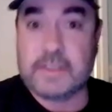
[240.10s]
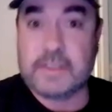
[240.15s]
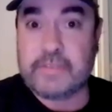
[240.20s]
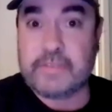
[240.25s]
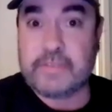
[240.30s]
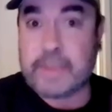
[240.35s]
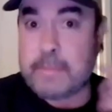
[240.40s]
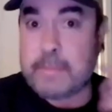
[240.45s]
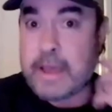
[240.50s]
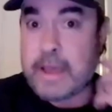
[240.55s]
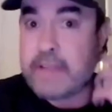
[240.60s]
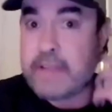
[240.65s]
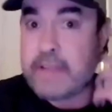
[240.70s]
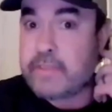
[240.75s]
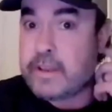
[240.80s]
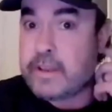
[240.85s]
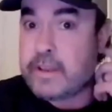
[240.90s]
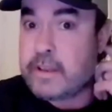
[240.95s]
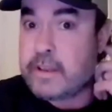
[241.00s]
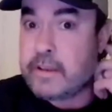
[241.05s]
stuff came out
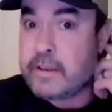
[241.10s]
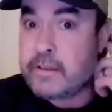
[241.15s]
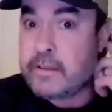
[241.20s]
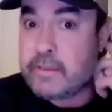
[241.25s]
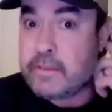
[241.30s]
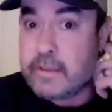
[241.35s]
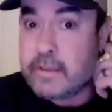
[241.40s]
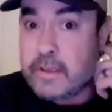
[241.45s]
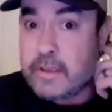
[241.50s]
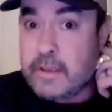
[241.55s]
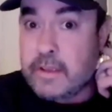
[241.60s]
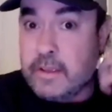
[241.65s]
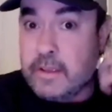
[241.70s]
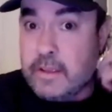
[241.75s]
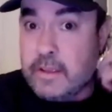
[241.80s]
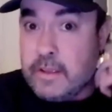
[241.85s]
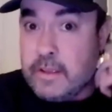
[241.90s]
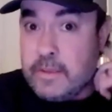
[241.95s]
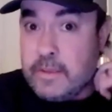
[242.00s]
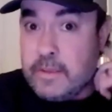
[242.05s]
of it. And
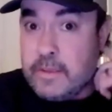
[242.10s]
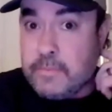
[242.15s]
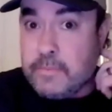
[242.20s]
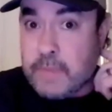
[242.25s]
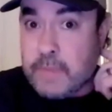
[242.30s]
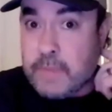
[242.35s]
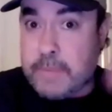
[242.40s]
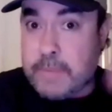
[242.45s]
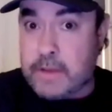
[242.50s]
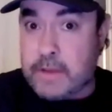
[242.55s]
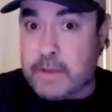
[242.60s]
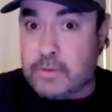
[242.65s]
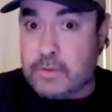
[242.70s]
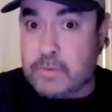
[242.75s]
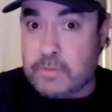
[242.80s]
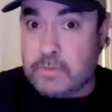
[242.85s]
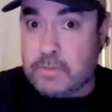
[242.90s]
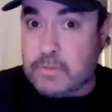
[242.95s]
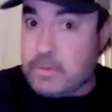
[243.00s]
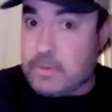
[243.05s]
my mate,
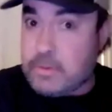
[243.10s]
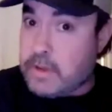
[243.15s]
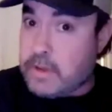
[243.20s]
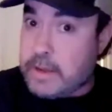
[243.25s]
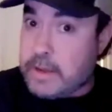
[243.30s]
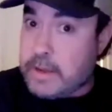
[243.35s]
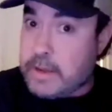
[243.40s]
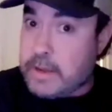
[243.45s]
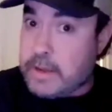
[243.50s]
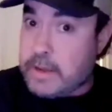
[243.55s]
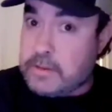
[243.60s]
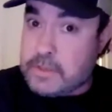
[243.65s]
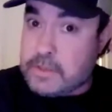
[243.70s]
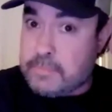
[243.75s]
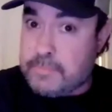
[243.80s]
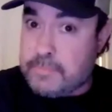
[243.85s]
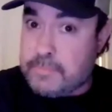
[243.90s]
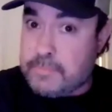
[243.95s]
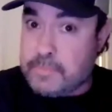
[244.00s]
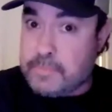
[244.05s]
who I
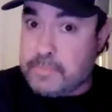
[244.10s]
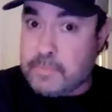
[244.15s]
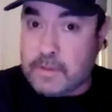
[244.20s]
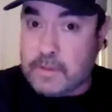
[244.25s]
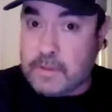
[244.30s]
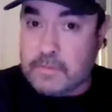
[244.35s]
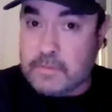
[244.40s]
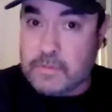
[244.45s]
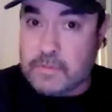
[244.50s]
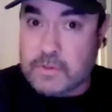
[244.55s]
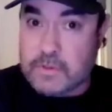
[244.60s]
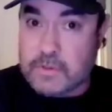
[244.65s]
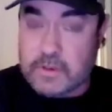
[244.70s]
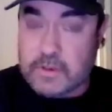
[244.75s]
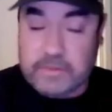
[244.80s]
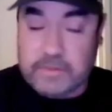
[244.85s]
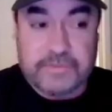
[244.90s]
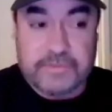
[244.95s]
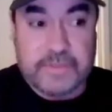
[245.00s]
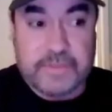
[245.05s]
used to
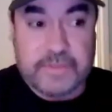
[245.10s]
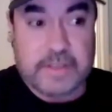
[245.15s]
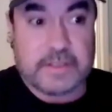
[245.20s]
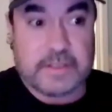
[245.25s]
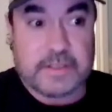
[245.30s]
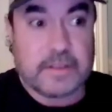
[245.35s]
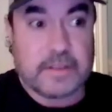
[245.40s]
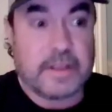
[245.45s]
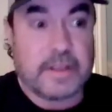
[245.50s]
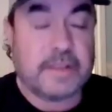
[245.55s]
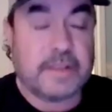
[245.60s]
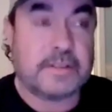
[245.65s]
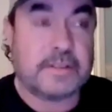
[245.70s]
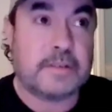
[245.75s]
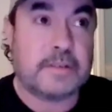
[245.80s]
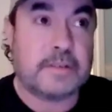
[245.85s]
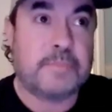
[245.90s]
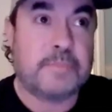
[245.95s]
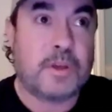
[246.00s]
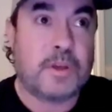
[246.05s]
sort of
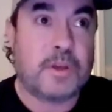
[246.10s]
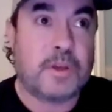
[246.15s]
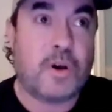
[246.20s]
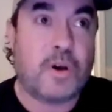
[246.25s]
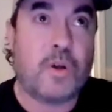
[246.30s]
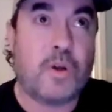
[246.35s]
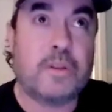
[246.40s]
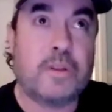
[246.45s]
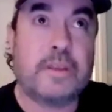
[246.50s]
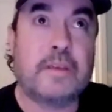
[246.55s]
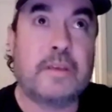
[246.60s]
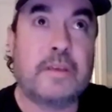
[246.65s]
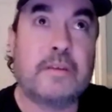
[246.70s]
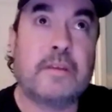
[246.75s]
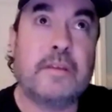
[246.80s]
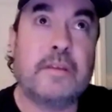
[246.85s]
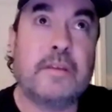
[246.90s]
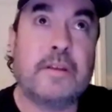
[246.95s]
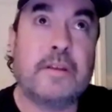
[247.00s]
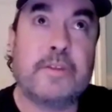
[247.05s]
as a
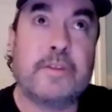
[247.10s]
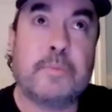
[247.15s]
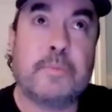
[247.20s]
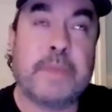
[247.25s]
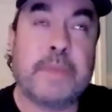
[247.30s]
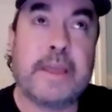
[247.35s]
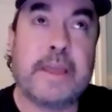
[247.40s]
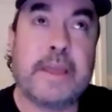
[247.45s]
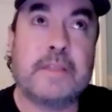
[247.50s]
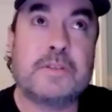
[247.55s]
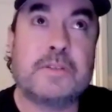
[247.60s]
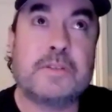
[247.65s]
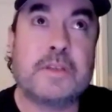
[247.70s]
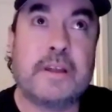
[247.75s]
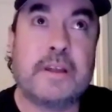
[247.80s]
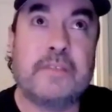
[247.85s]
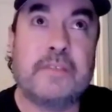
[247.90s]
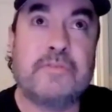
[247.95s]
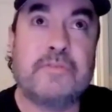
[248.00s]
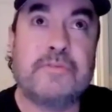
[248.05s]
colleague in other bands,
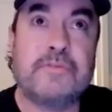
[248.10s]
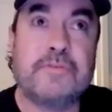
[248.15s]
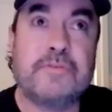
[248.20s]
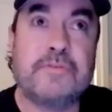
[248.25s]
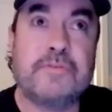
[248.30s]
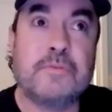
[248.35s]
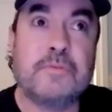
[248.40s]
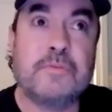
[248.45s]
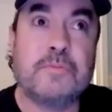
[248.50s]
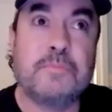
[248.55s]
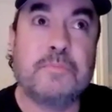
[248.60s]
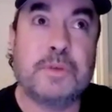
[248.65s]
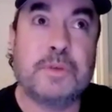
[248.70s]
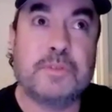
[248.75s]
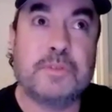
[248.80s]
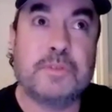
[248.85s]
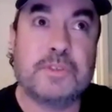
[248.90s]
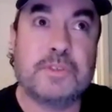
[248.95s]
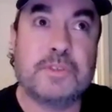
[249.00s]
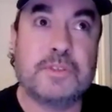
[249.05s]
kind of
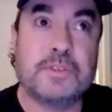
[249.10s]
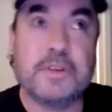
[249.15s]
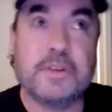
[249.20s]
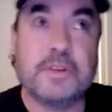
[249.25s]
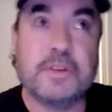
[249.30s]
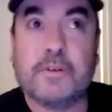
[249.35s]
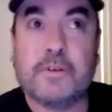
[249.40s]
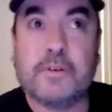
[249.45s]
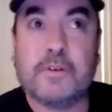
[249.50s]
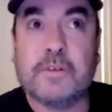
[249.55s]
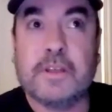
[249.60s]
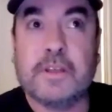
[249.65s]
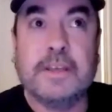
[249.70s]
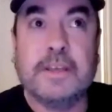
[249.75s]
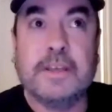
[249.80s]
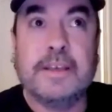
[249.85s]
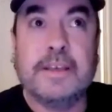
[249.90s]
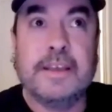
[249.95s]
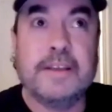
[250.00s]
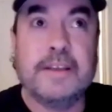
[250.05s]
built a studio
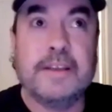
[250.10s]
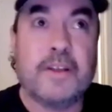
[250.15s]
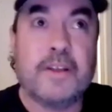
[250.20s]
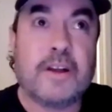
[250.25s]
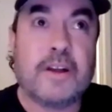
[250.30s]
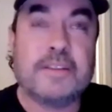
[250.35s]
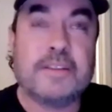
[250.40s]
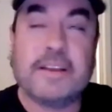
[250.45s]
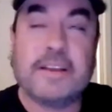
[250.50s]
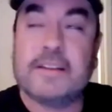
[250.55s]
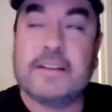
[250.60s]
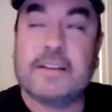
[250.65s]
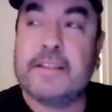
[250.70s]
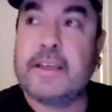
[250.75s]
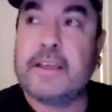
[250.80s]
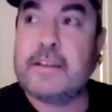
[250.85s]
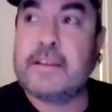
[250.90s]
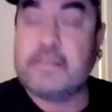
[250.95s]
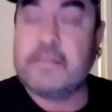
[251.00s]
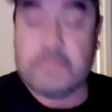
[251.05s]
in lockdown,
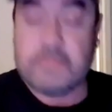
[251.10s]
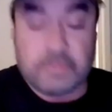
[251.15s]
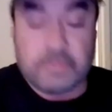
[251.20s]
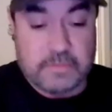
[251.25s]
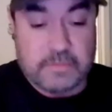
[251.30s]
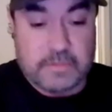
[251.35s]
and then